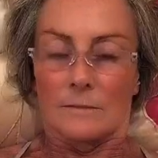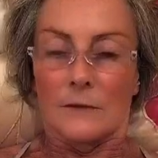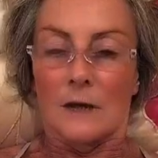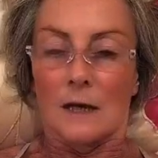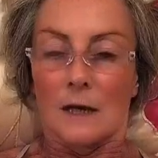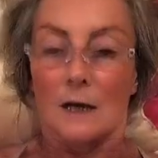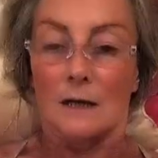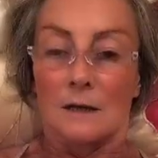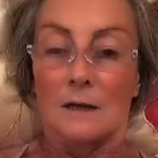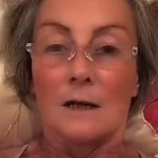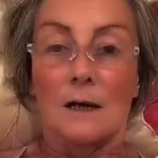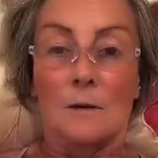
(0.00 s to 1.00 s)
Yeah.
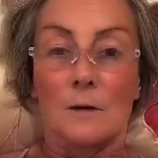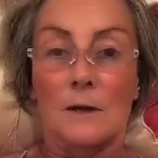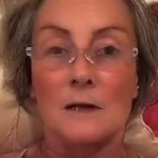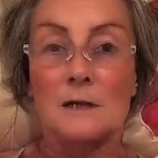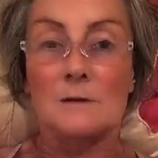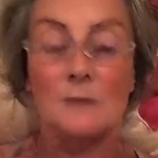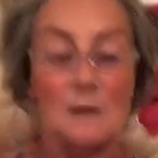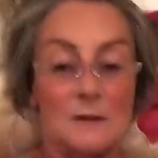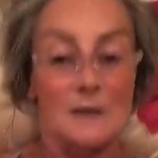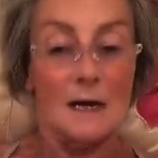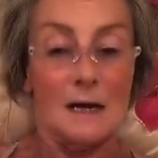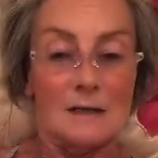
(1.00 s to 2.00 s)
Well, this is what I'm
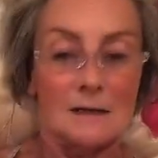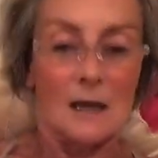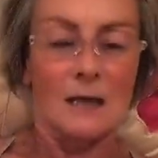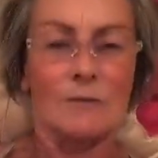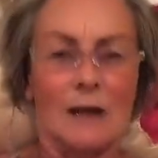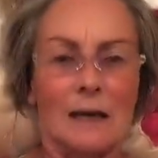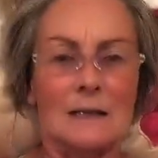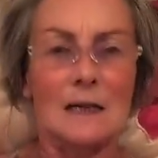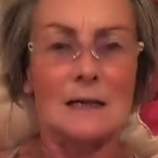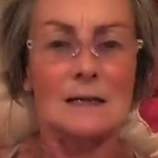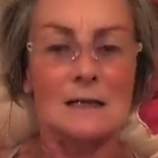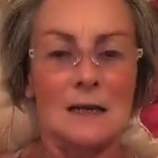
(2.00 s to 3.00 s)
saying. It's kind of like a
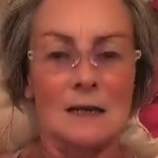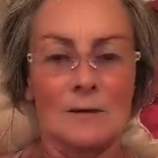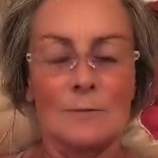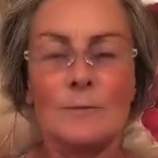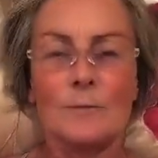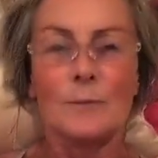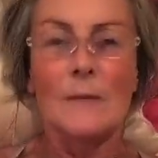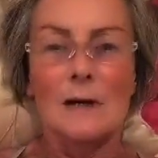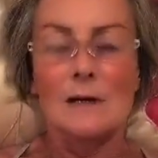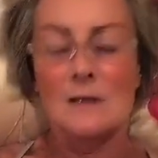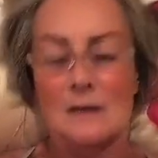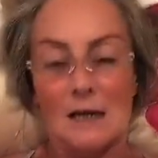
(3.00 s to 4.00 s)
test, eh?
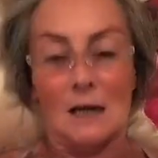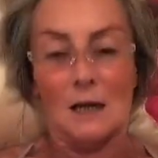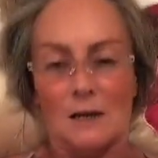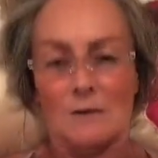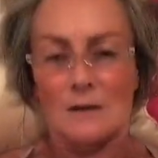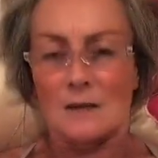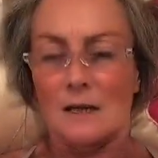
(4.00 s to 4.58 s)
You see a lot of this.